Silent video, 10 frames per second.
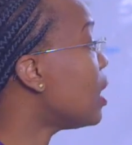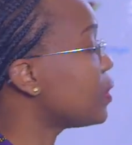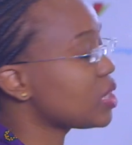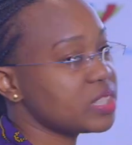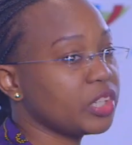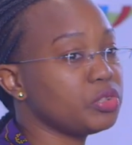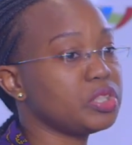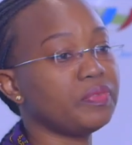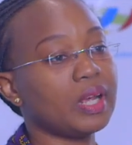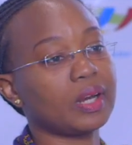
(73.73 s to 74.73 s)
the
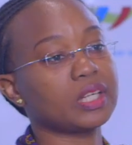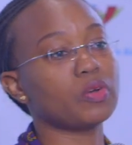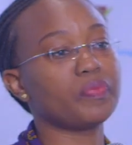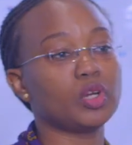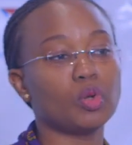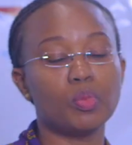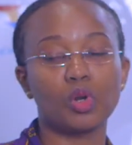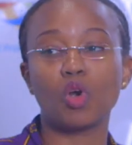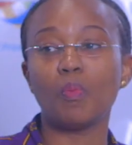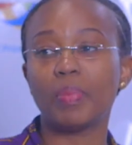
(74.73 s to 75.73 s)
Executive Director of the
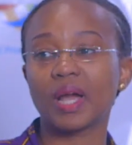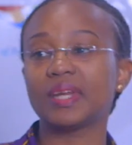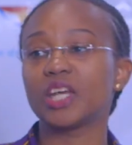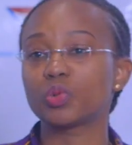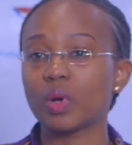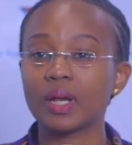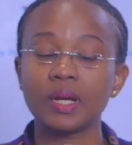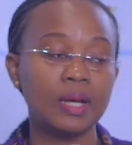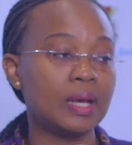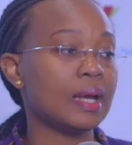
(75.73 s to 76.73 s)
Global Compact
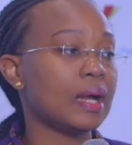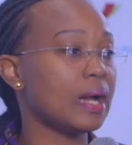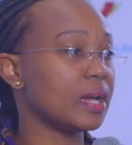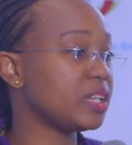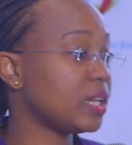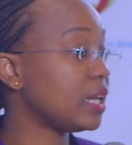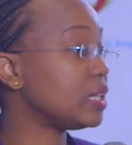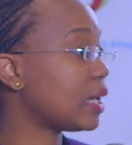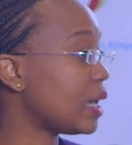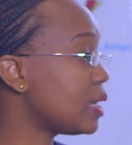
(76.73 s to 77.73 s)
Network here
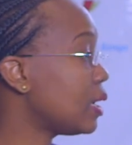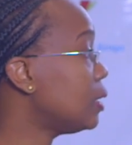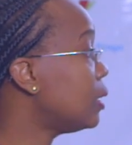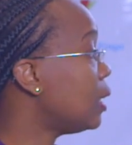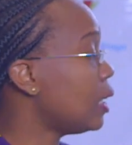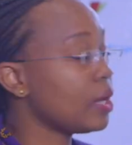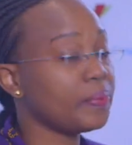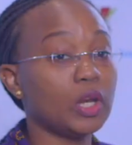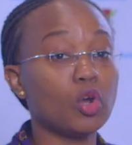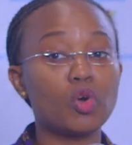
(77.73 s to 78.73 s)
in Kenya.
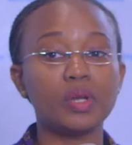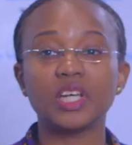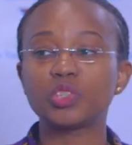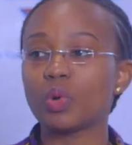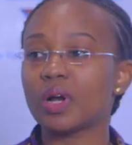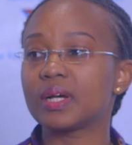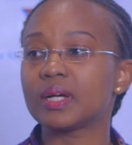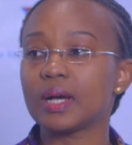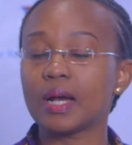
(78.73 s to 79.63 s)
The local network